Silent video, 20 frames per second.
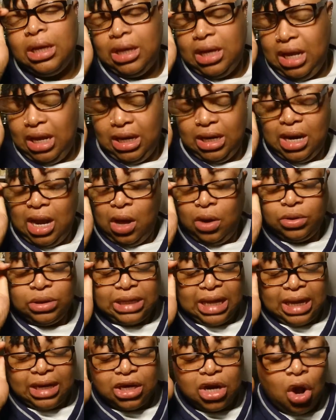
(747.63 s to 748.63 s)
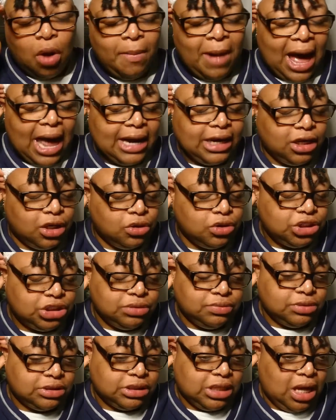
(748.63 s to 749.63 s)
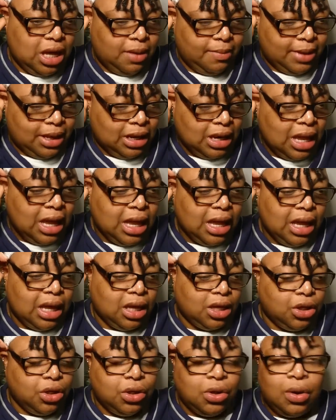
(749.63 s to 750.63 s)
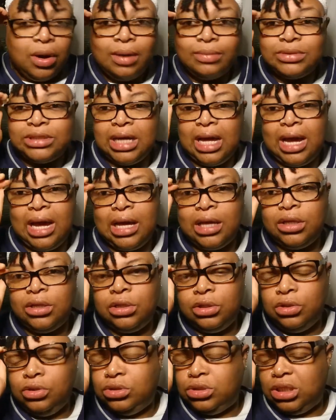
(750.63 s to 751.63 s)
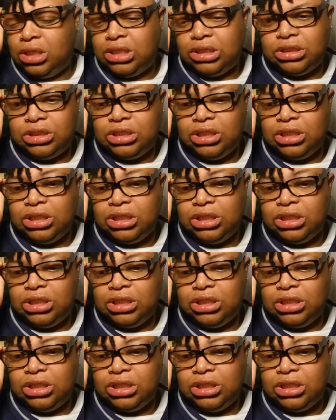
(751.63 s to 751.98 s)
didn't know that nobody knew she was coming. You know what I'm saying?